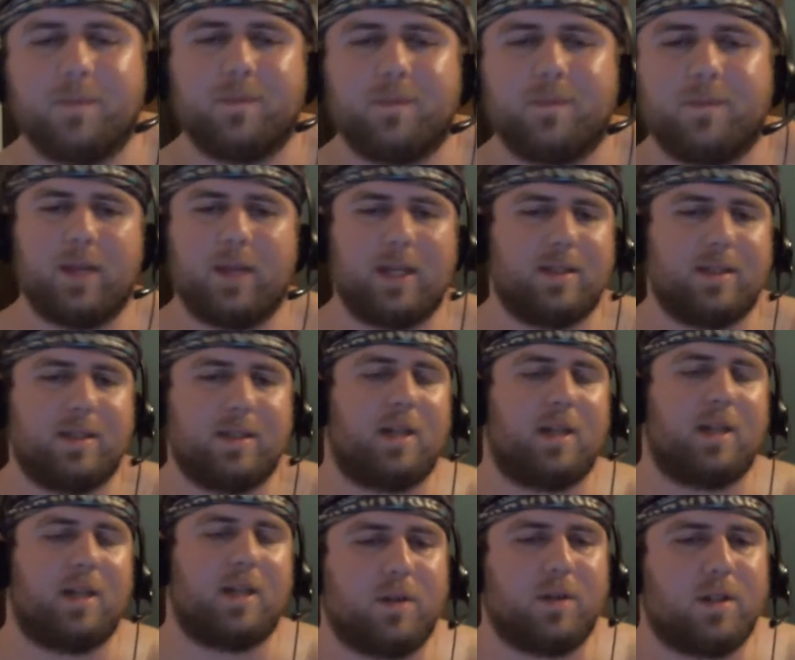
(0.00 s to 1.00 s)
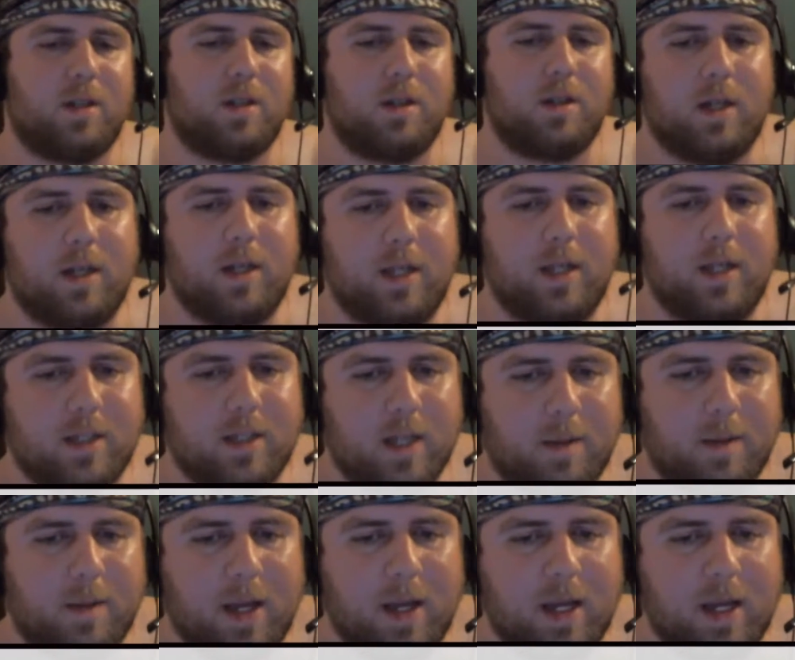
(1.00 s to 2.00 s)
That's all there is to it.
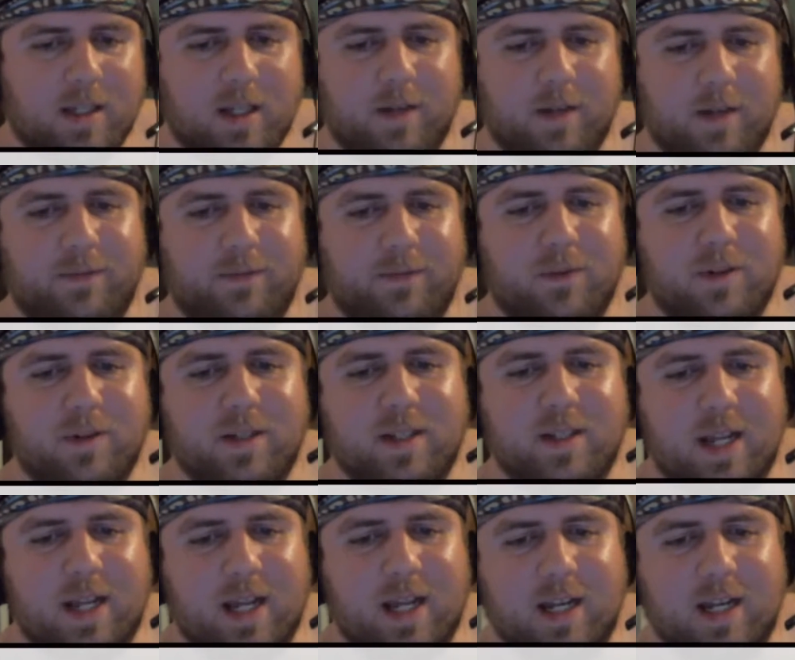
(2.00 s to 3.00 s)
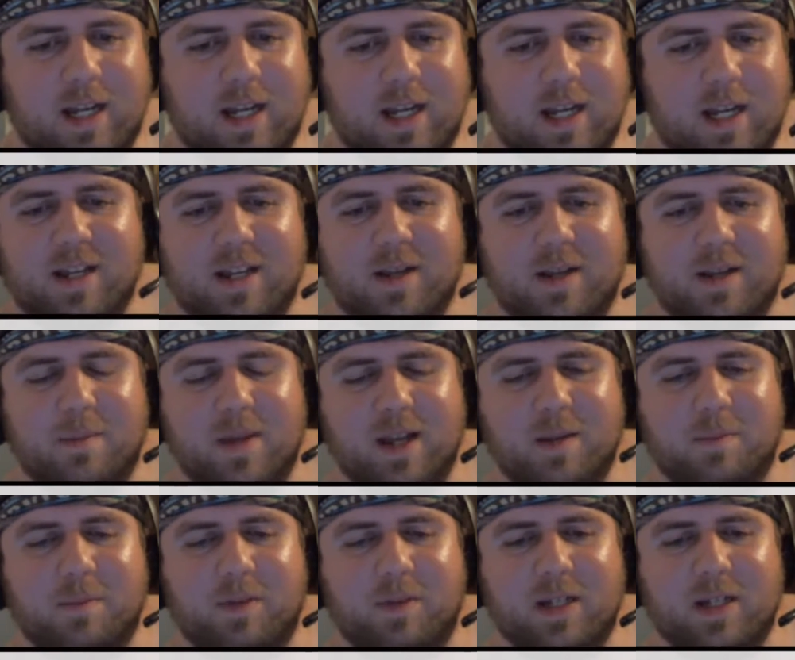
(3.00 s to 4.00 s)
He's gonna force his hand, make
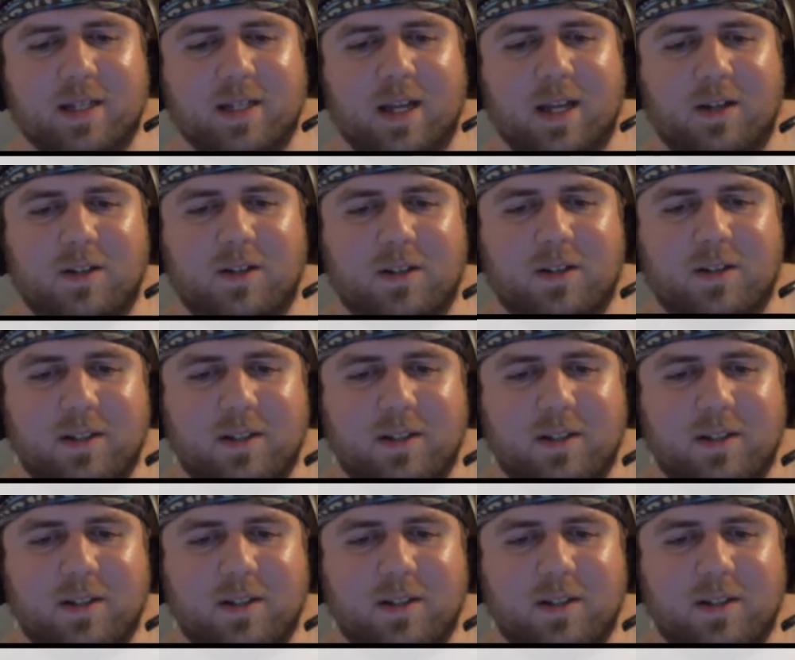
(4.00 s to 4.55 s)
him play his idol.